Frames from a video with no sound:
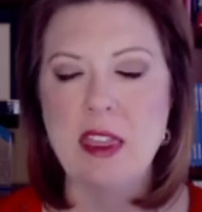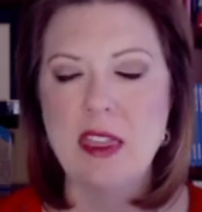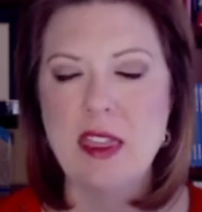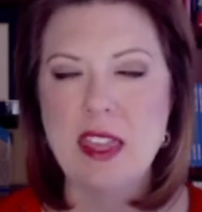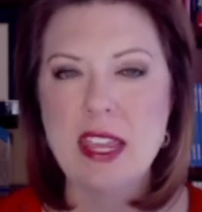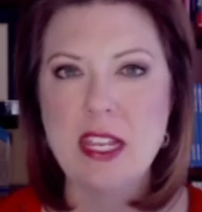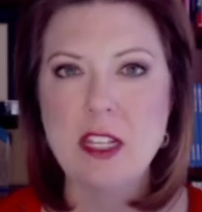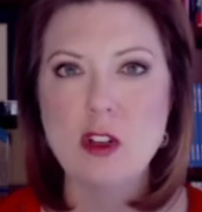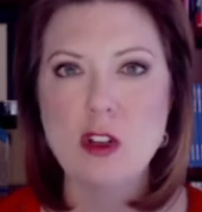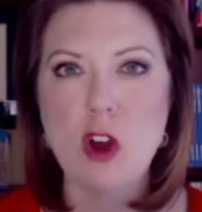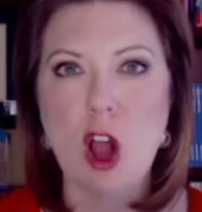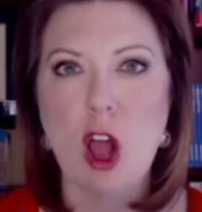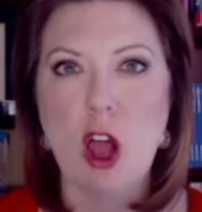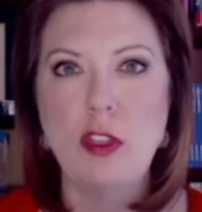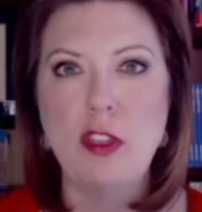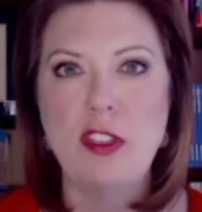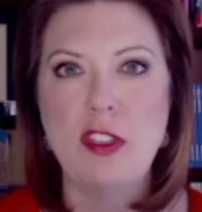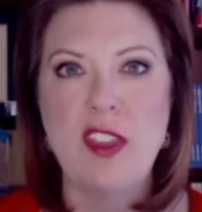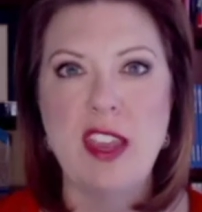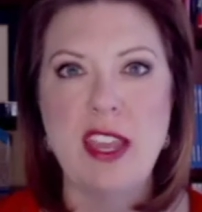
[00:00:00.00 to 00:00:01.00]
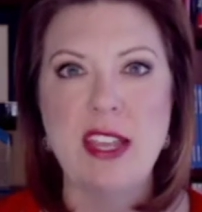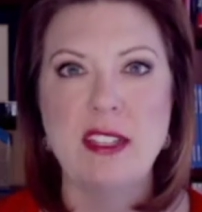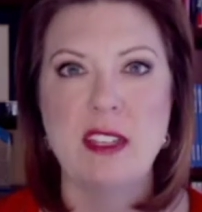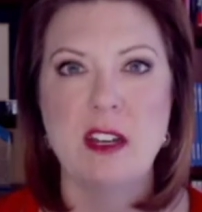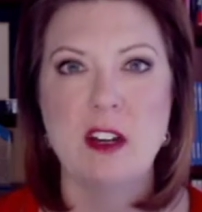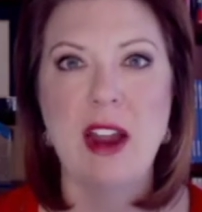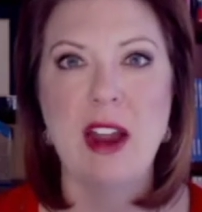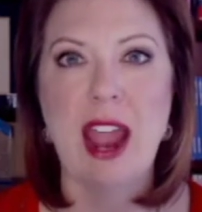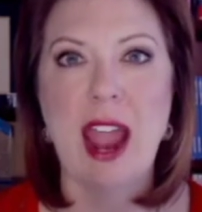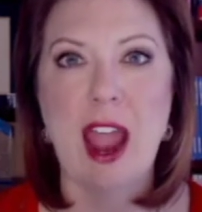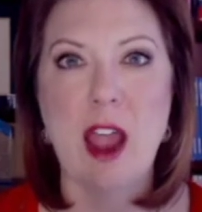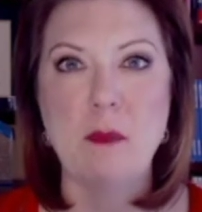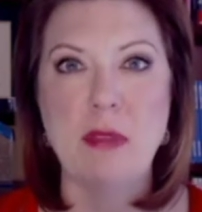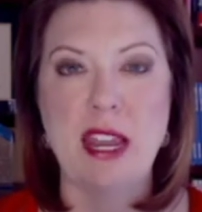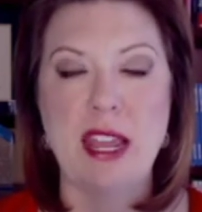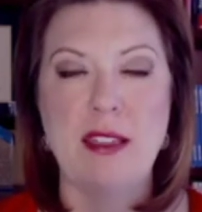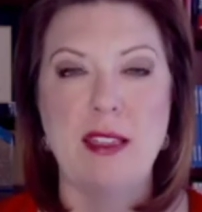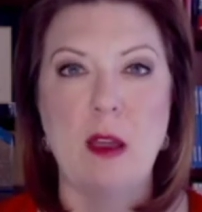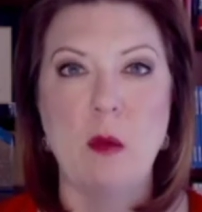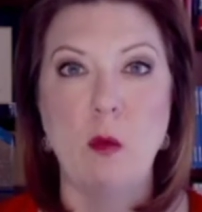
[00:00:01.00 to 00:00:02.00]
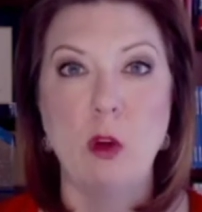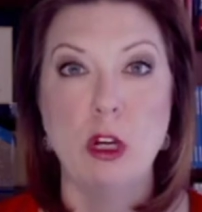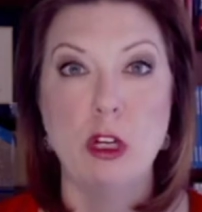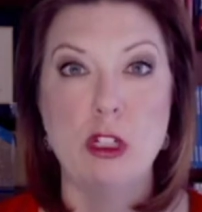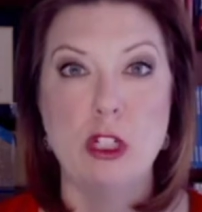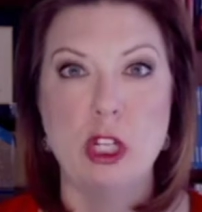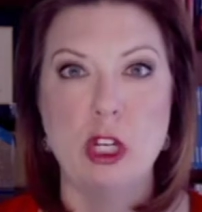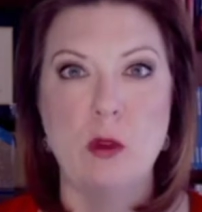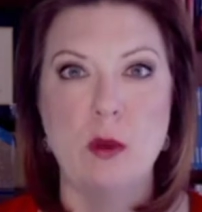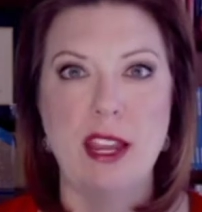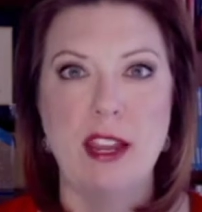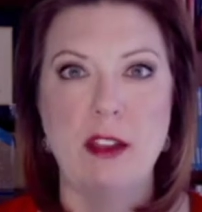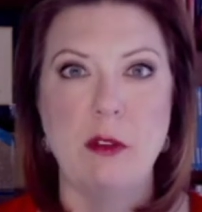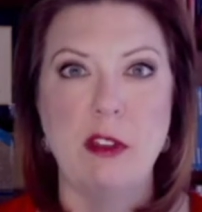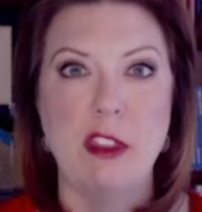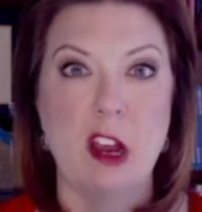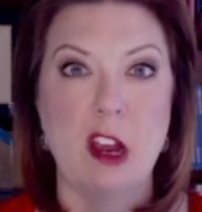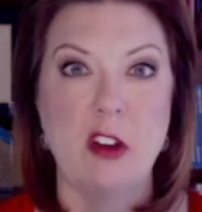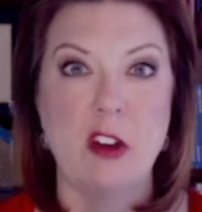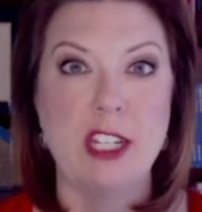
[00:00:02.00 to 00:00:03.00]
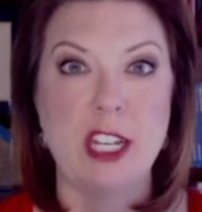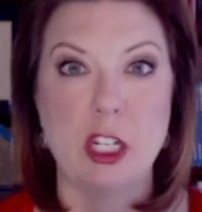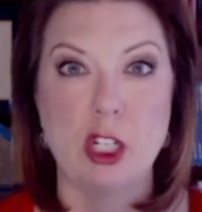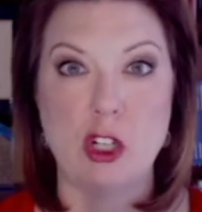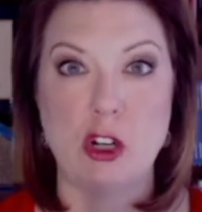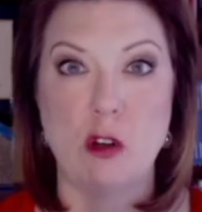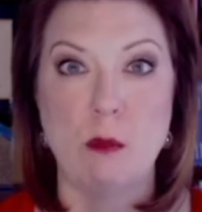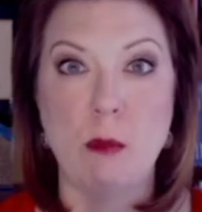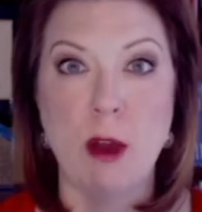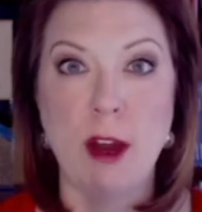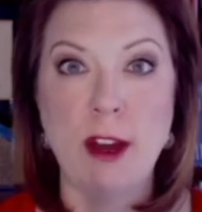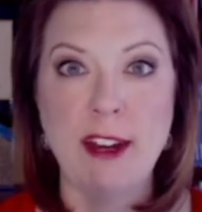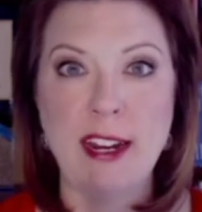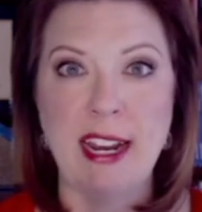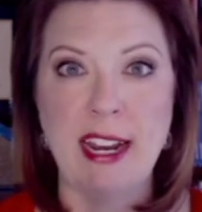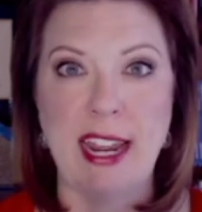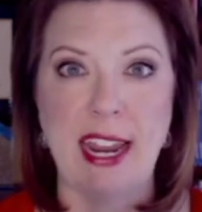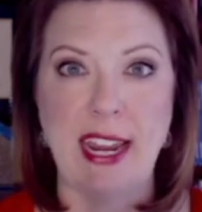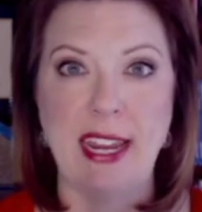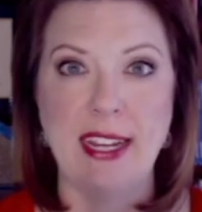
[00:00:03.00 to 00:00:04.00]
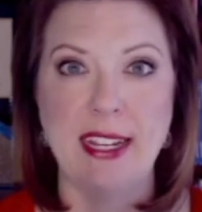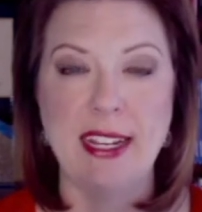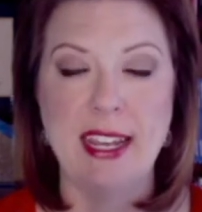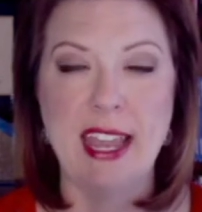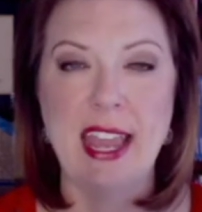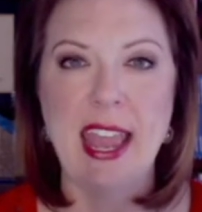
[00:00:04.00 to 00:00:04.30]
these are all the things that are happening that we're doing with our digital marketing.